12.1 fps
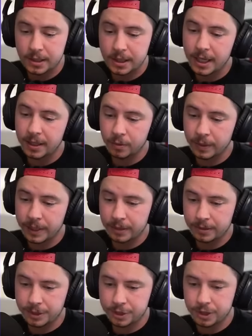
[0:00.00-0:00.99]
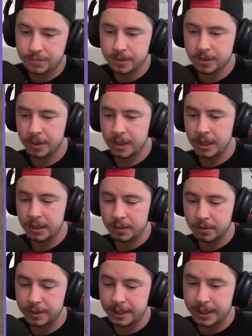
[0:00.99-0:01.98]
And we are in trouble
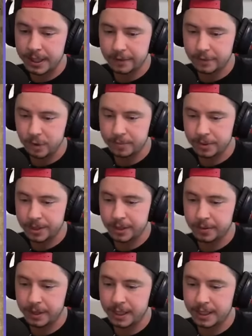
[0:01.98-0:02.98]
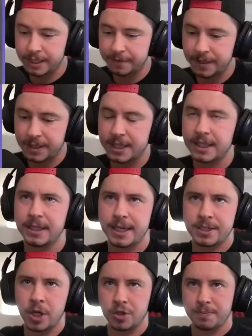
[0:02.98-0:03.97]
with a 94%. We need a defense. Can
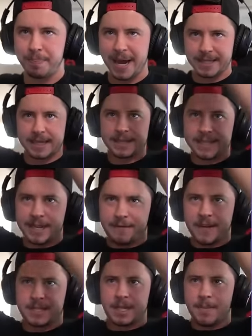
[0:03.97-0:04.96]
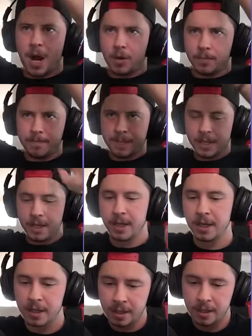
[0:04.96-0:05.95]
Lexnos' base. Get the defense. Come on.
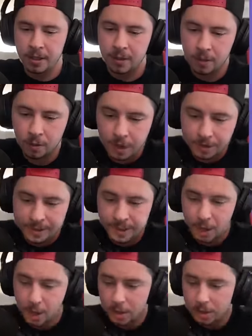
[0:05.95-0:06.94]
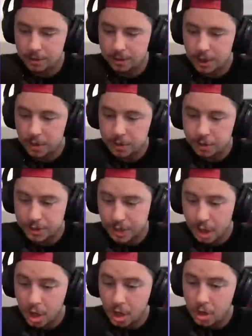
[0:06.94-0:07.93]
What are these holes? Don't use the
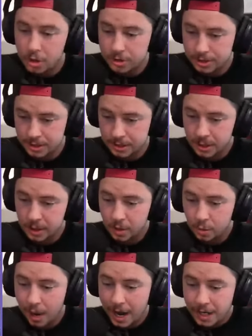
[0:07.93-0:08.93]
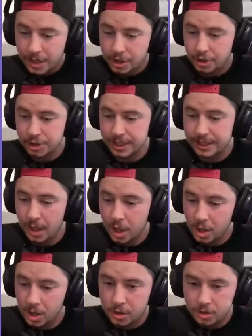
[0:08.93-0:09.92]
holes. Why are you using the
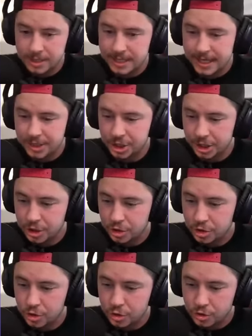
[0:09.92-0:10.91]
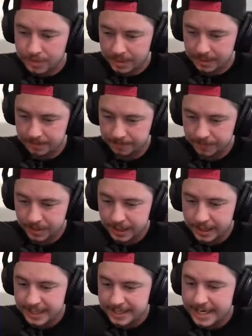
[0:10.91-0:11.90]
holes? Ninja, you noob.
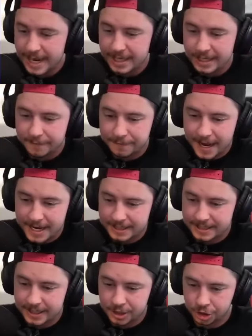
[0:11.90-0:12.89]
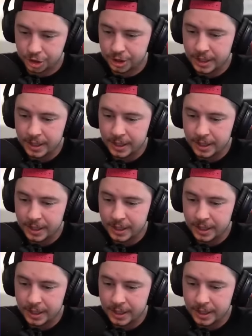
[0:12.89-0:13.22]
He's taking advantage.